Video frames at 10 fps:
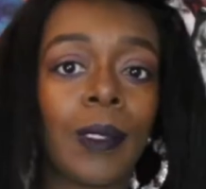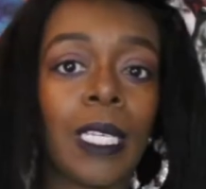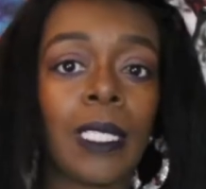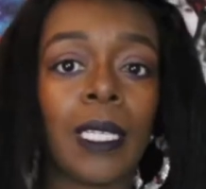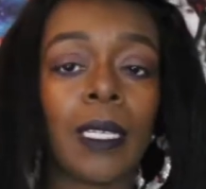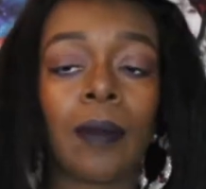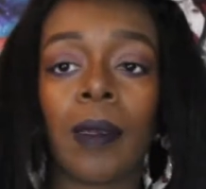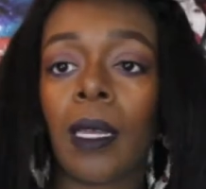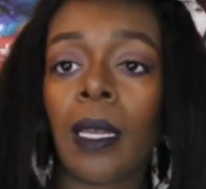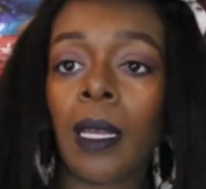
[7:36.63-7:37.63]
Does it
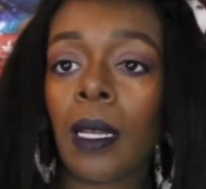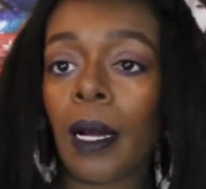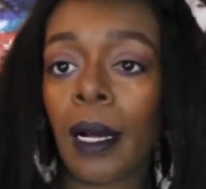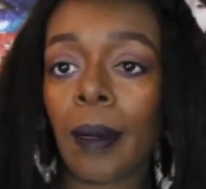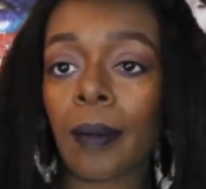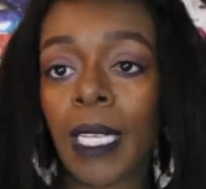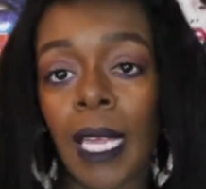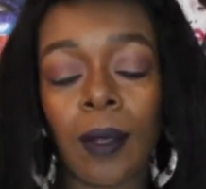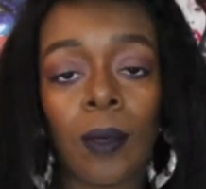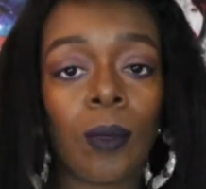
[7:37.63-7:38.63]

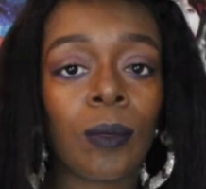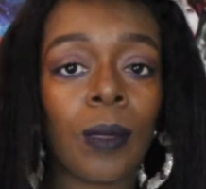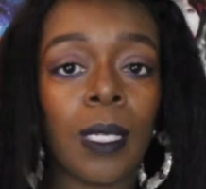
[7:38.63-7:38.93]
tangle?